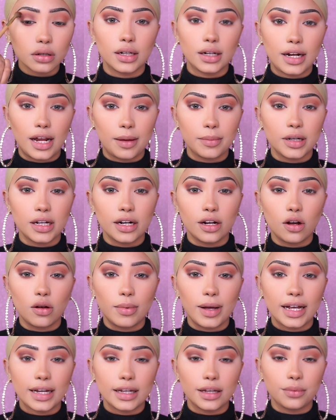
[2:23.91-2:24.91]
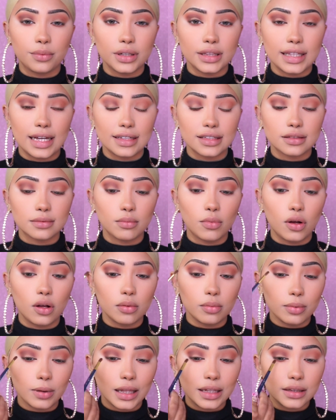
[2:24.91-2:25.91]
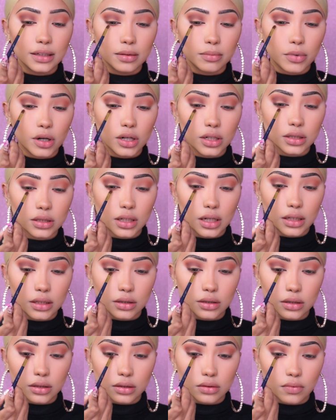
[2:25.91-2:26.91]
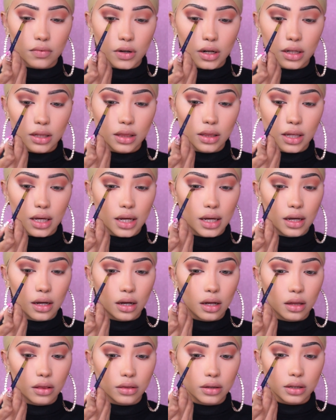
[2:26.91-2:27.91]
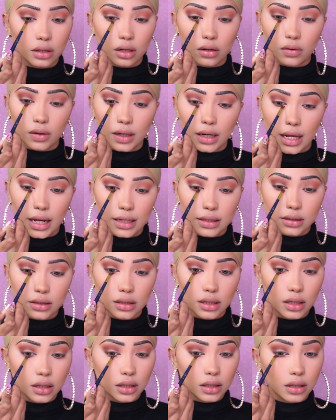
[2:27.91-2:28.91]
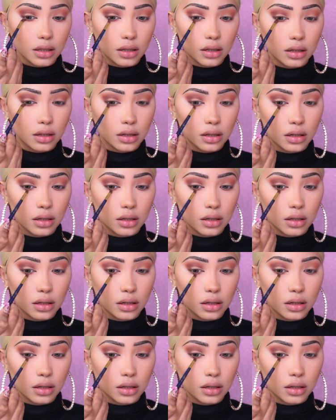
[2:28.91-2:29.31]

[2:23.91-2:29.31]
Now I'm gonna go back in with that small blending brush and just run that on the lower lash line.